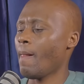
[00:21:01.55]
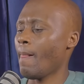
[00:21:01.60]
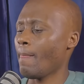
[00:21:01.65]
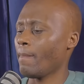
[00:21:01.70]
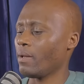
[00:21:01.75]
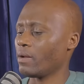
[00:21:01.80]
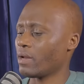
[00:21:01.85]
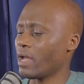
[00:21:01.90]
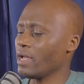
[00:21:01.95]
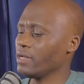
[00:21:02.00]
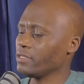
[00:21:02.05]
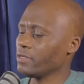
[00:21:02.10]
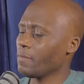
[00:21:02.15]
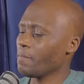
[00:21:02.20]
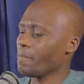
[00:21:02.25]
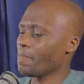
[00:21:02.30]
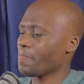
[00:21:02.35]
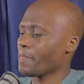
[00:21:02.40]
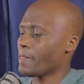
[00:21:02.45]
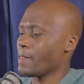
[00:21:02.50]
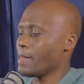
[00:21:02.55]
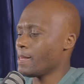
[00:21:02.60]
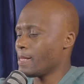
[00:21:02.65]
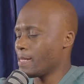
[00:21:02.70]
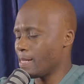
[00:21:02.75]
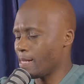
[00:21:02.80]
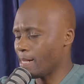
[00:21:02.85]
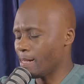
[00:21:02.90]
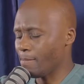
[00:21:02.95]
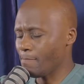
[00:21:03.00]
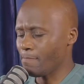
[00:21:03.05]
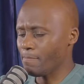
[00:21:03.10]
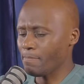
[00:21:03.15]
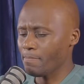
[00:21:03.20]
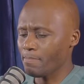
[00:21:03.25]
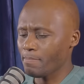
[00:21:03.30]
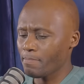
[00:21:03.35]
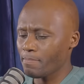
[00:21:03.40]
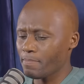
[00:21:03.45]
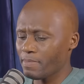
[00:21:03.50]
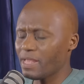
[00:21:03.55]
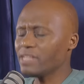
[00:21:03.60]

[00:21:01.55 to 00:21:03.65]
right um, let's